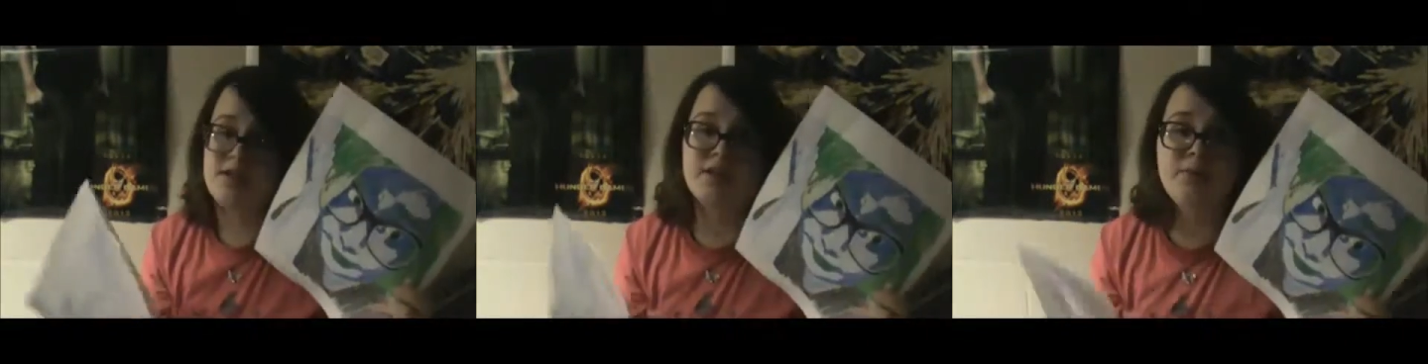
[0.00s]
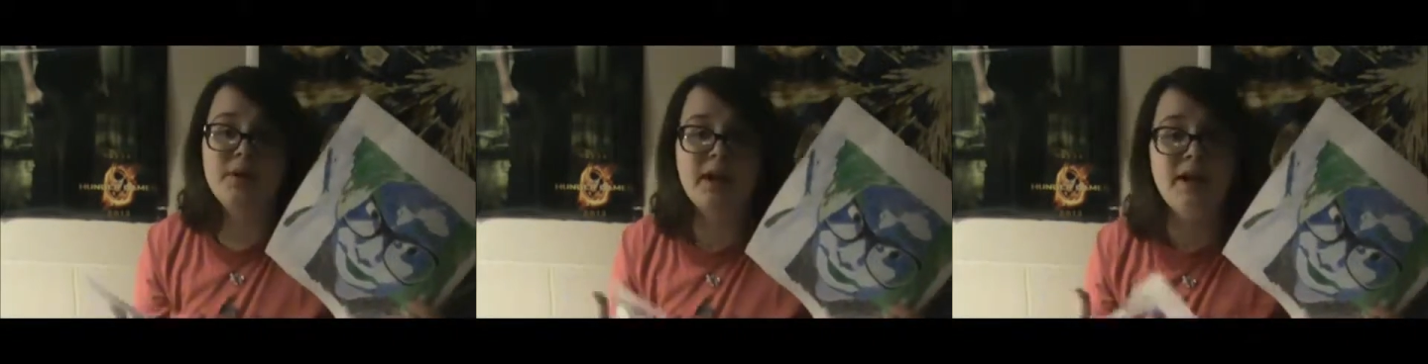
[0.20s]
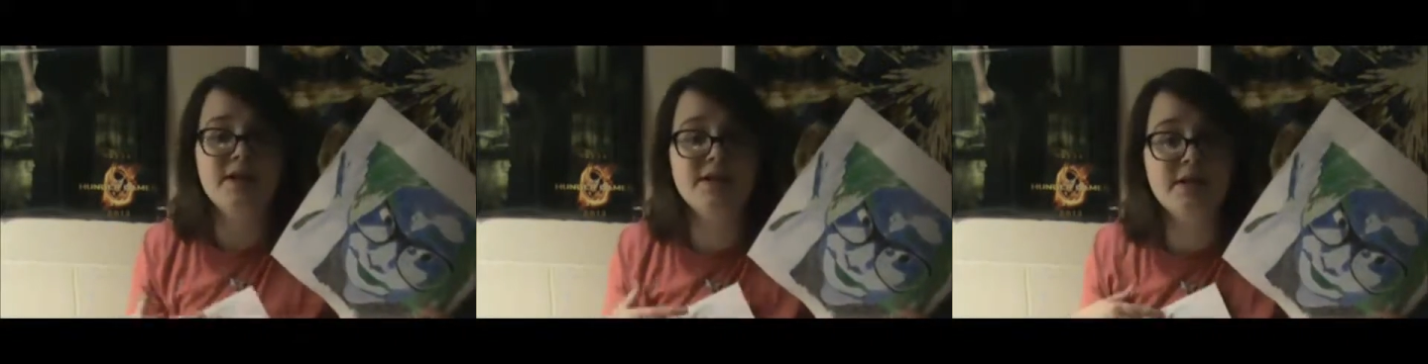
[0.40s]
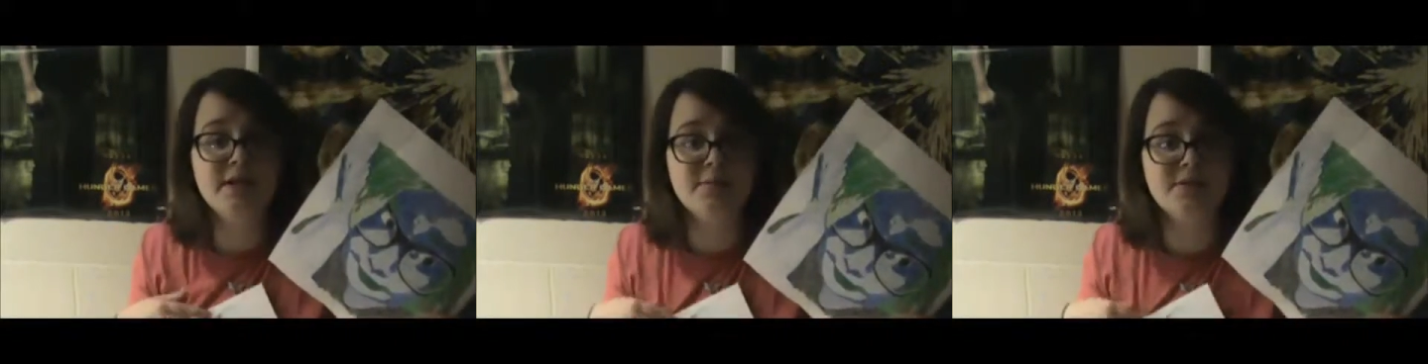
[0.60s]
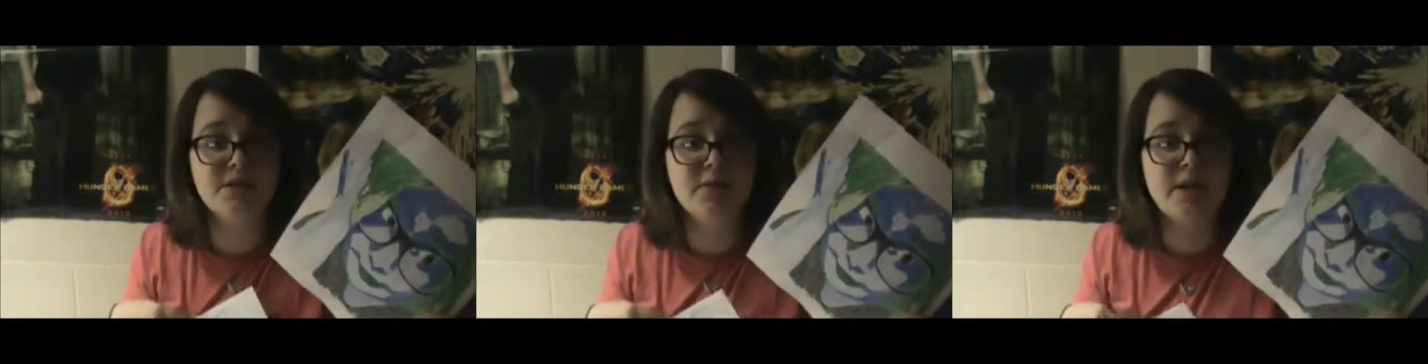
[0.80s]
So what I ended
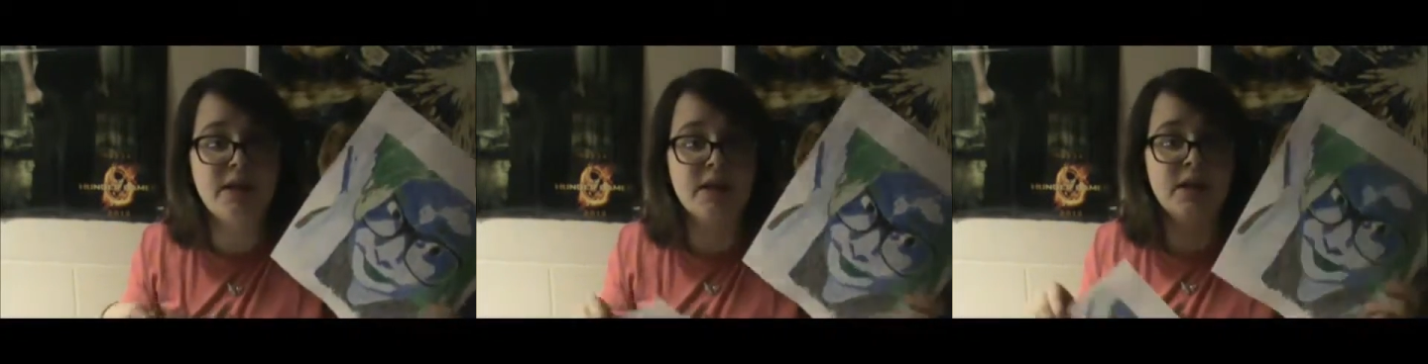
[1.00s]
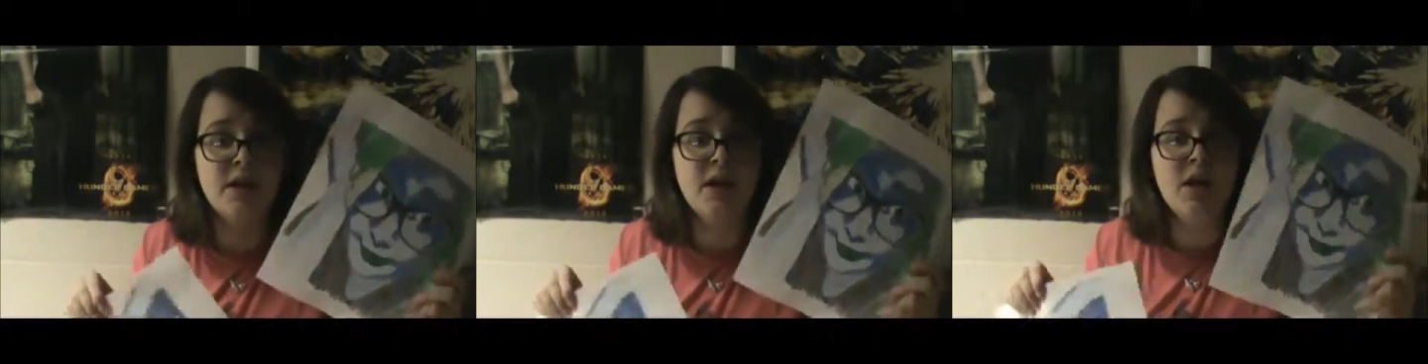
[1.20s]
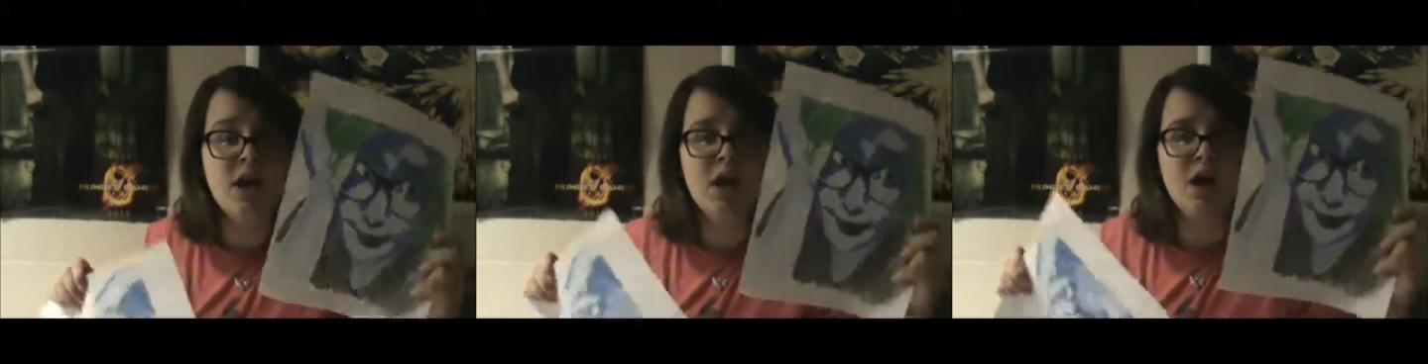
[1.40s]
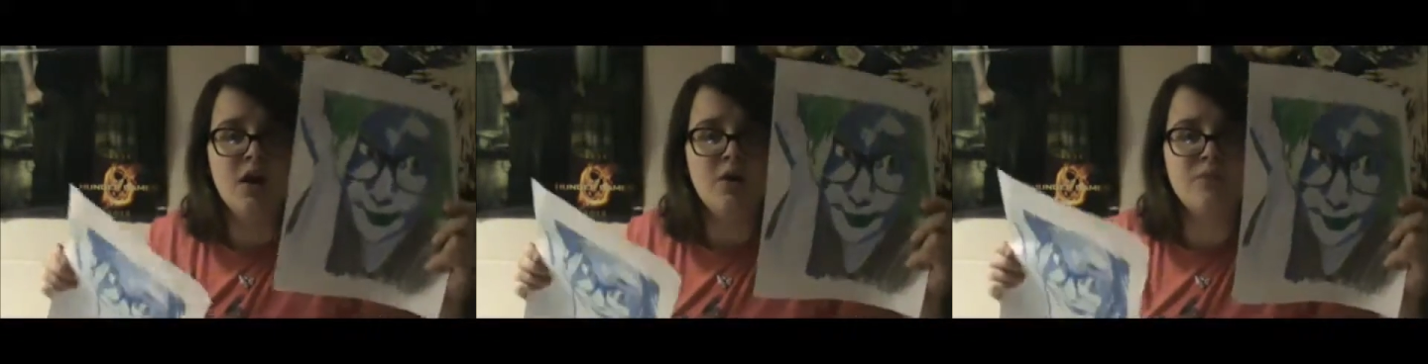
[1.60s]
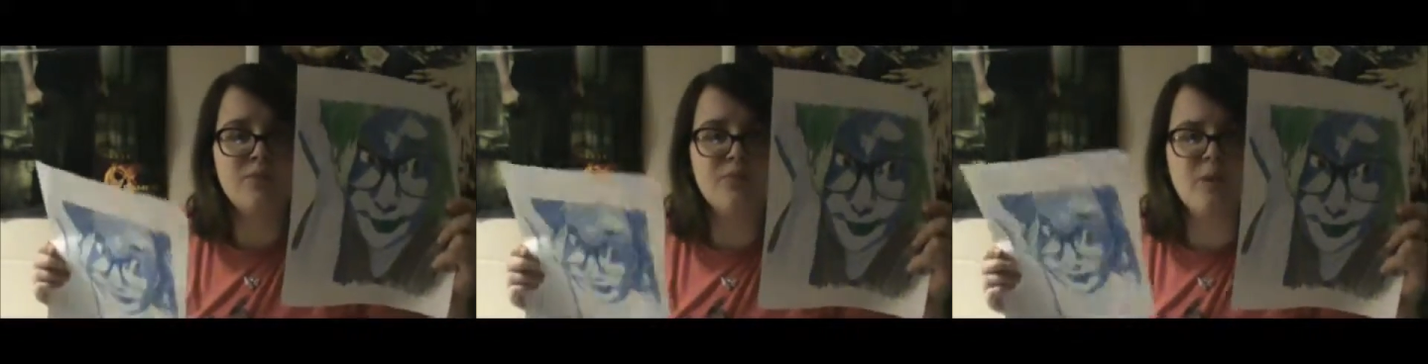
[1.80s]
up doing
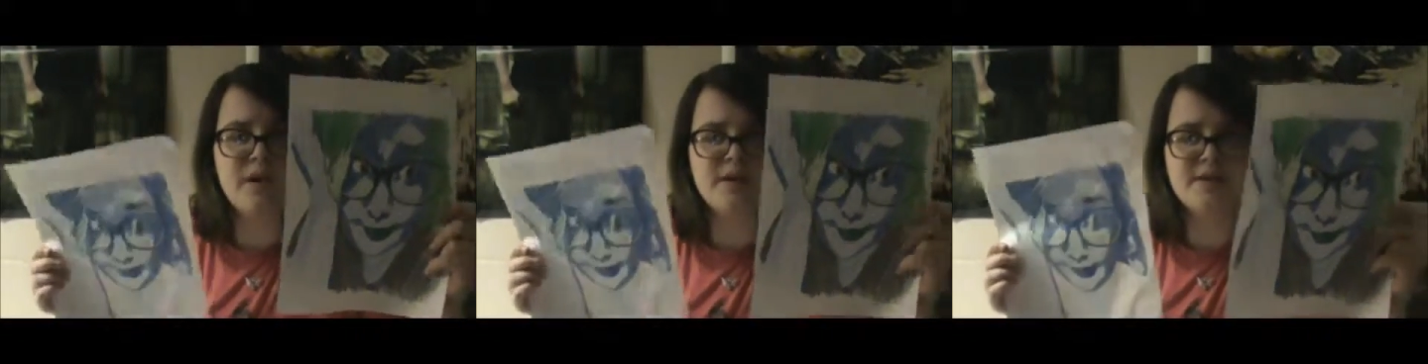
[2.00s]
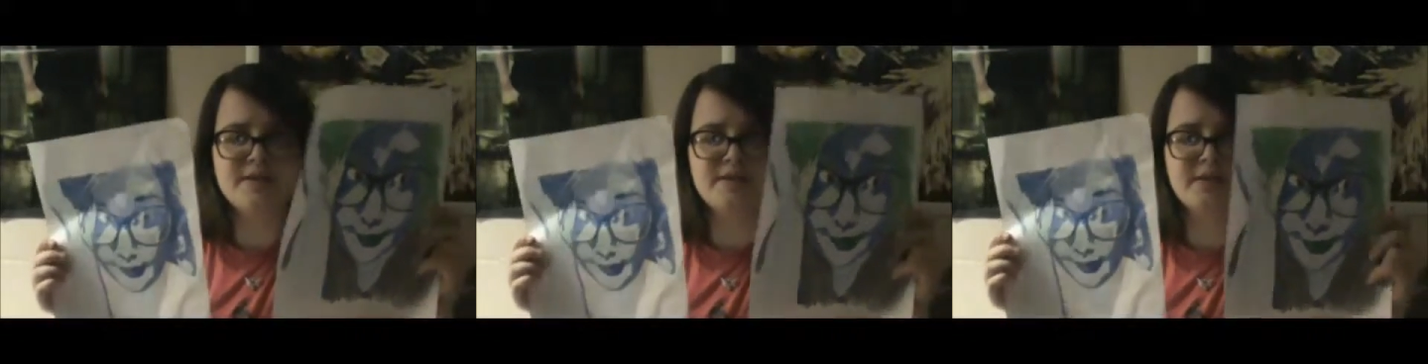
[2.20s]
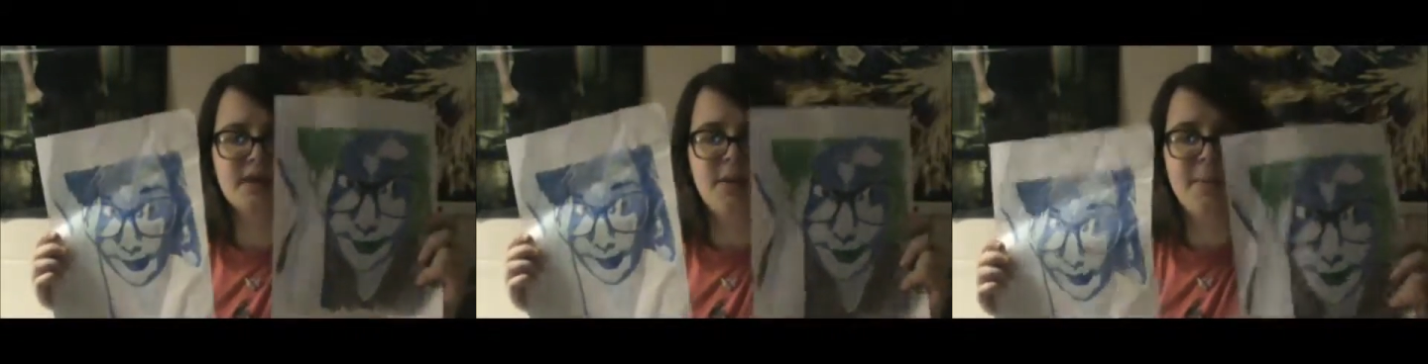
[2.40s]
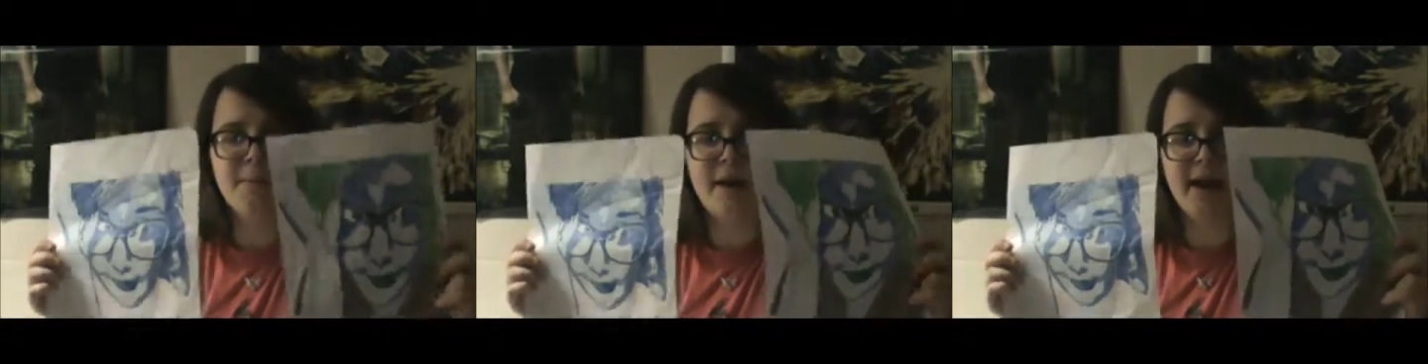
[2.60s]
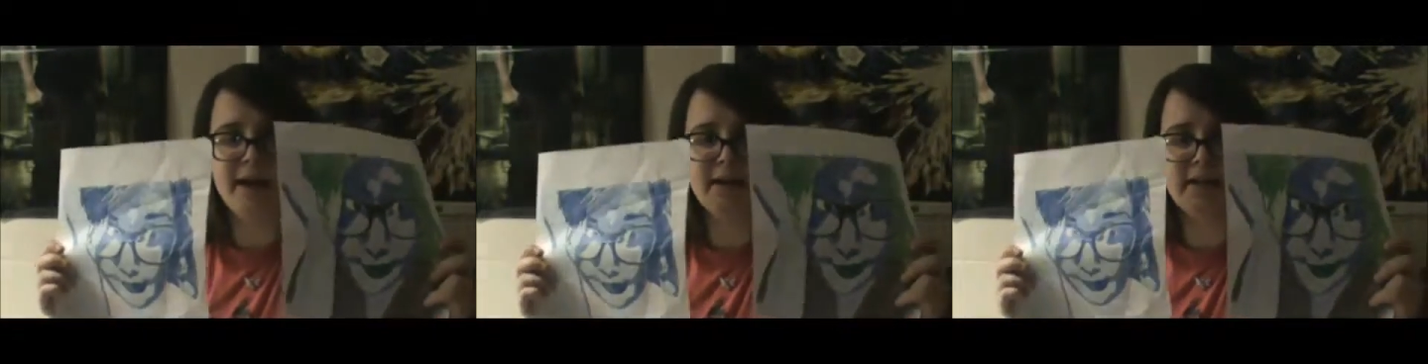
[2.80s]
was
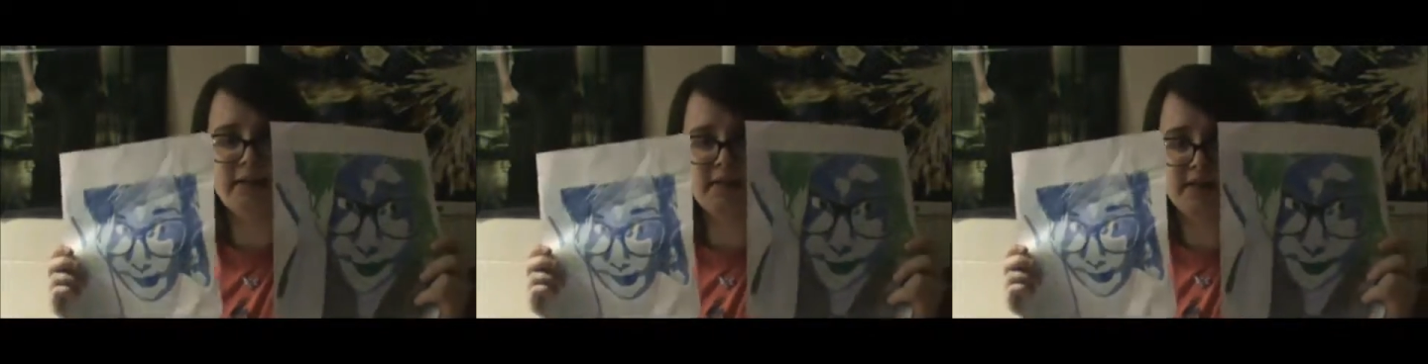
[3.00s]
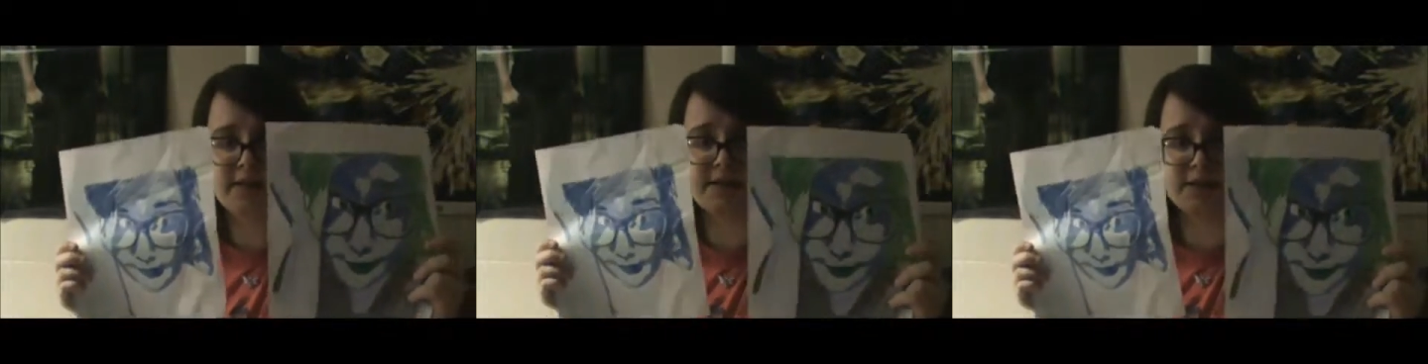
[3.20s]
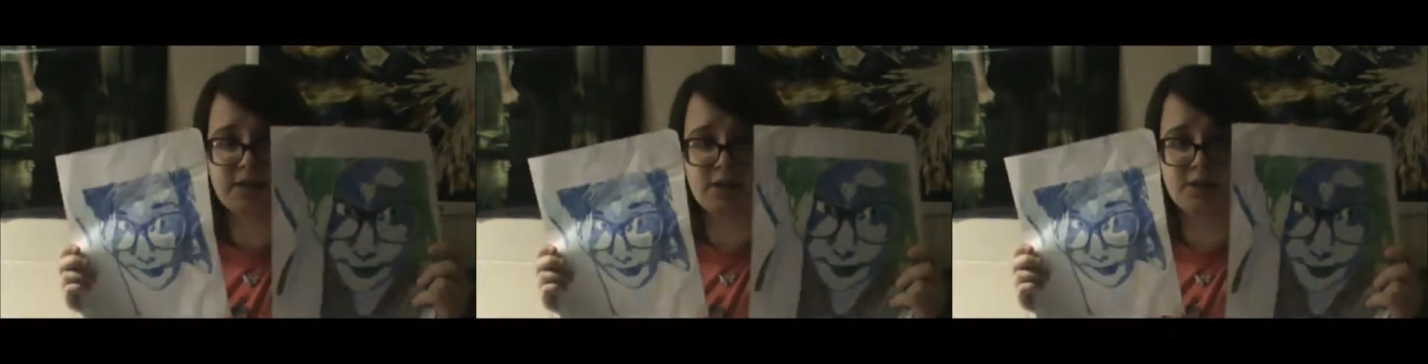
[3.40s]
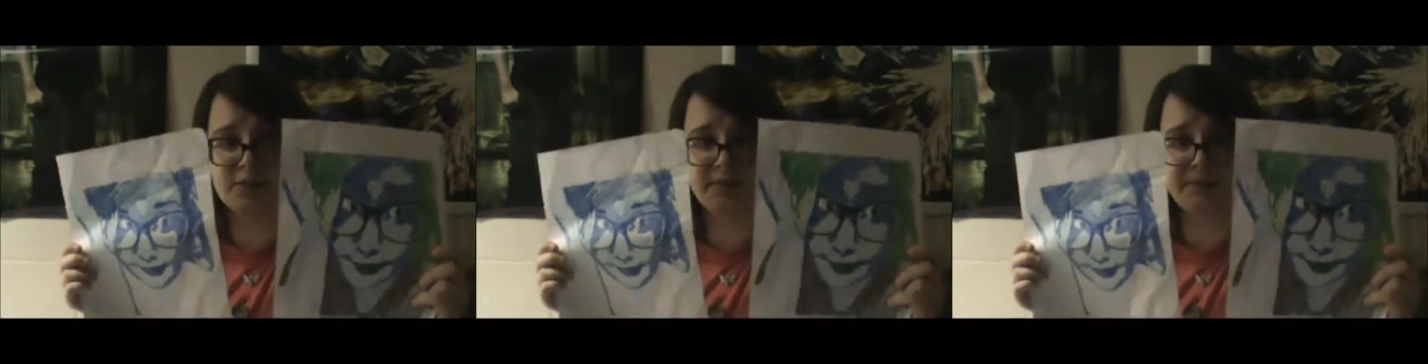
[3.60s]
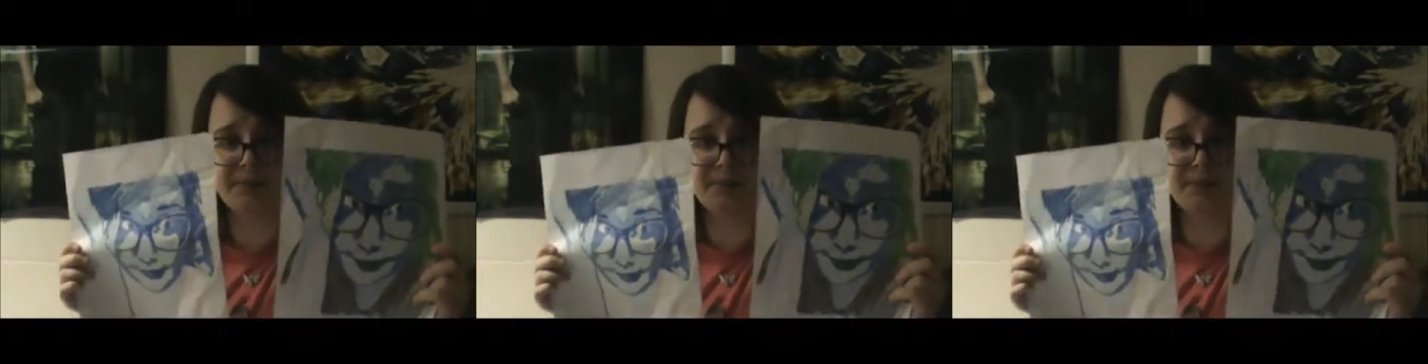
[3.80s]
combining these two